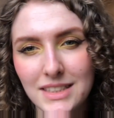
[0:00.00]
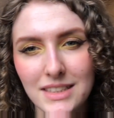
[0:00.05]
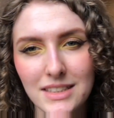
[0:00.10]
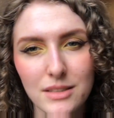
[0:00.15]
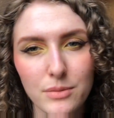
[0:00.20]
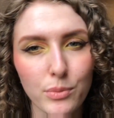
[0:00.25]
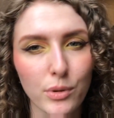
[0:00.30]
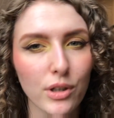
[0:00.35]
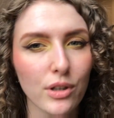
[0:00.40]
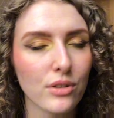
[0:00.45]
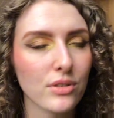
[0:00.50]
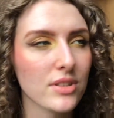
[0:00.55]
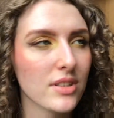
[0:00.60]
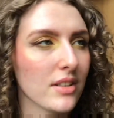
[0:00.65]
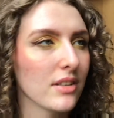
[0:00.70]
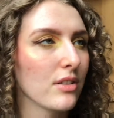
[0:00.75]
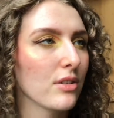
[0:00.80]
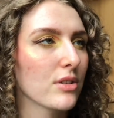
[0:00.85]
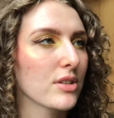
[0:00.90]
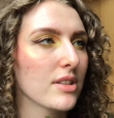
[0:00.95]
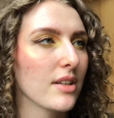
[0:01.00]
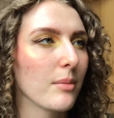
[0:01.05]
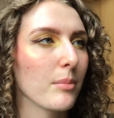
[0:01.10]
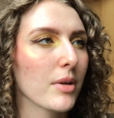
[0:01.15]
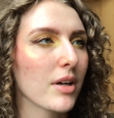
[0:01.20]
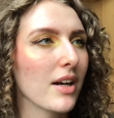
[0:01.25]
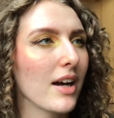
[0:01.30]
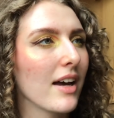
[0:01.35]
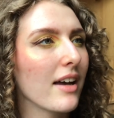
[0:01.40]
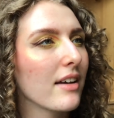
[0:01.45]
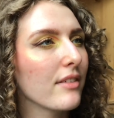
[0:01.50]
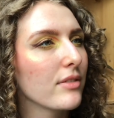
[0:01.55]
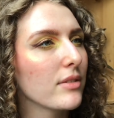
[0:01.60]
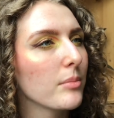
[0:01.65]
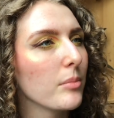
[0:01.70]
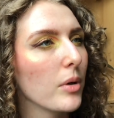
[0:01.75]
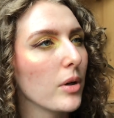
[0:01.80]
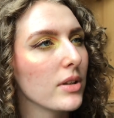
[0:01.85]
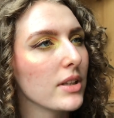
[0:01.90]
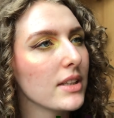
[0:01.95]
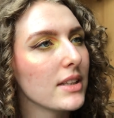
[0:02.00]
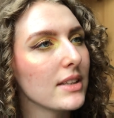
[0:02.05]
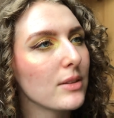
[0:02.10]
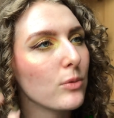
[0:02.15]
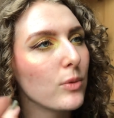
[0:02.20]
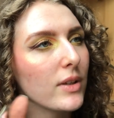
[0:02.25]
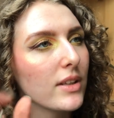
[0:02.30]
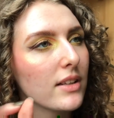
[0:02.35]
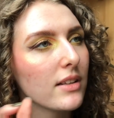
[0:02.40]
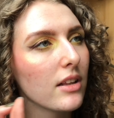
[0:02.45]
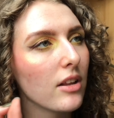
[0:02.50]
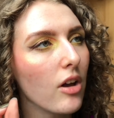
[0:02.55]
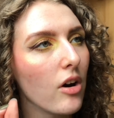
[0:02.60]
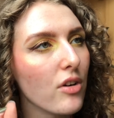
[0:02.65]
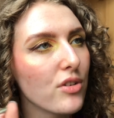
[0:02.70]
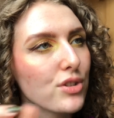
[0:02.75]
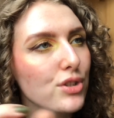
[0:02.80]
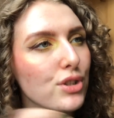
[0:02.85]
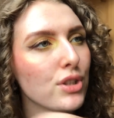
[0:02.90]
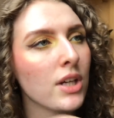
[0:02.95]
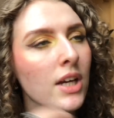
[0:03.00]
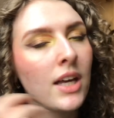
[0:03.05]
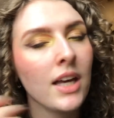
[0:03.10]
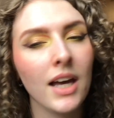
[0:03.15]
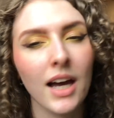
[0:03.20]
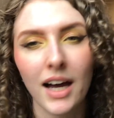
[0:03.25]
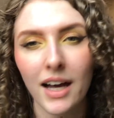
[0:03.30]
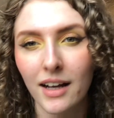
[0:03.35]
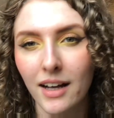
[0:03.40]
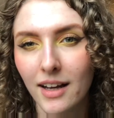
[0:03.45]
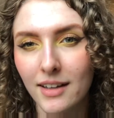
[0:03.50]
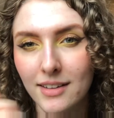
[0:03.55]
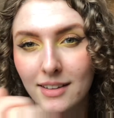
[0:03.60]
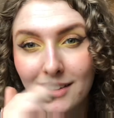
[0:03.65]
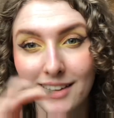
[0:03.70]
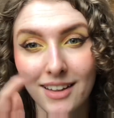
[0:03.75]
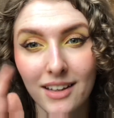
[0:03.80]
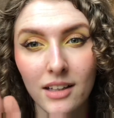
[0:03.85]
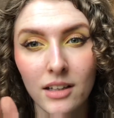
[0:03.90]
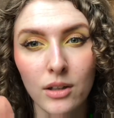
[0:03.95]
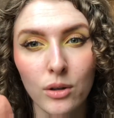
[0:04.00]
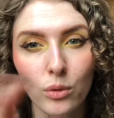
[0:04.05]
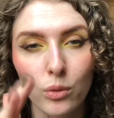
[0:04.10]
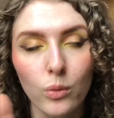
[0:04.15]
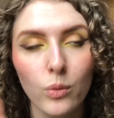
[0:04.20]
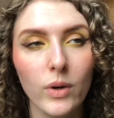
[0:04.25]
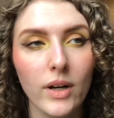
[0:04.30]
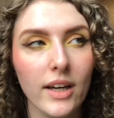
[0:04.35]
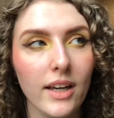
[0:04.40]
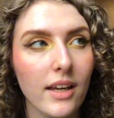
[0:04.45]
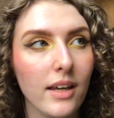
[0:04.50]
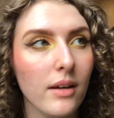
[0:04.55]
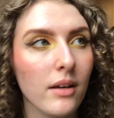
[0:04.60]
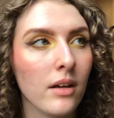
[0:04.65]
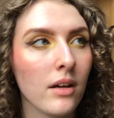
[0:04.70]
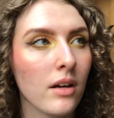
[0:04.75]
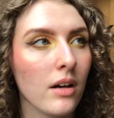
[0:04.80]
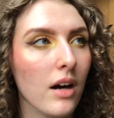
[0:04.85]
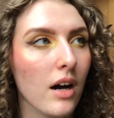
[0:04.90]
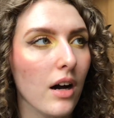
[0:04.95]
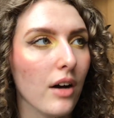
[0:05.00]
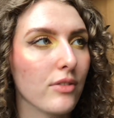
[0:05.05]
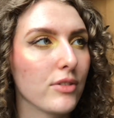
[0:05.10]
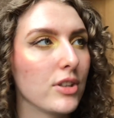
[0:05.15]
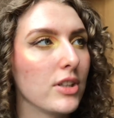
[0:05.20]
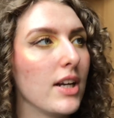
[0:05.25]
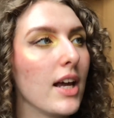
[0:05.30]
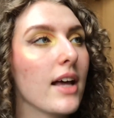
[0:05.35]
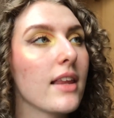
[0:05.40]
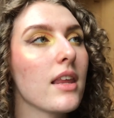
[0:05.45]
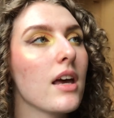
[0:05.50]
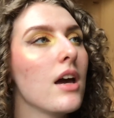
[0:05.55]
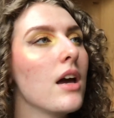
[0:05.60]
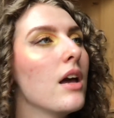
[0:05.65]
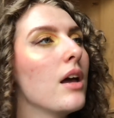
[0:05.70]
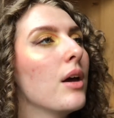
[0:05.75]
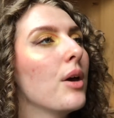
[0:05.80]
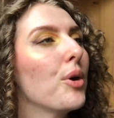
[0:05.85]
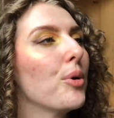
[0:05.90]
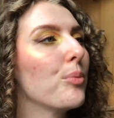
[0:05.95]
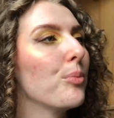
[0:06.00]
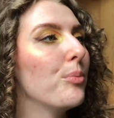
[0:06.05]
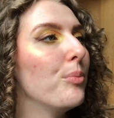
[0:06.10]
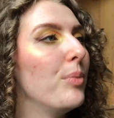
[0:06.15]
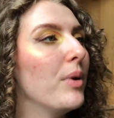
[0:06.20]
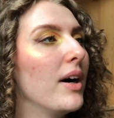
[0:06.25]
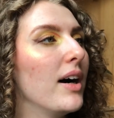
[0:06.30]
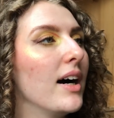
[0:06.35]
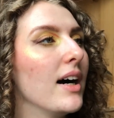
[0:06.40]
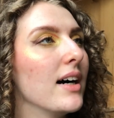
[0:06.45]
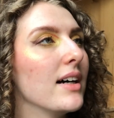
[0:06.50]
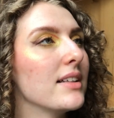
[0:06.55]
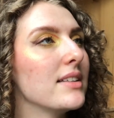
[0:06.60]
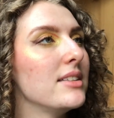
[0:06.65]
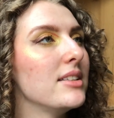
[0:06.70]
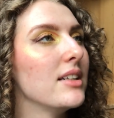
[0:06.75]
in spring or summer. I haven't bought it when it launched. I got it like way after that. But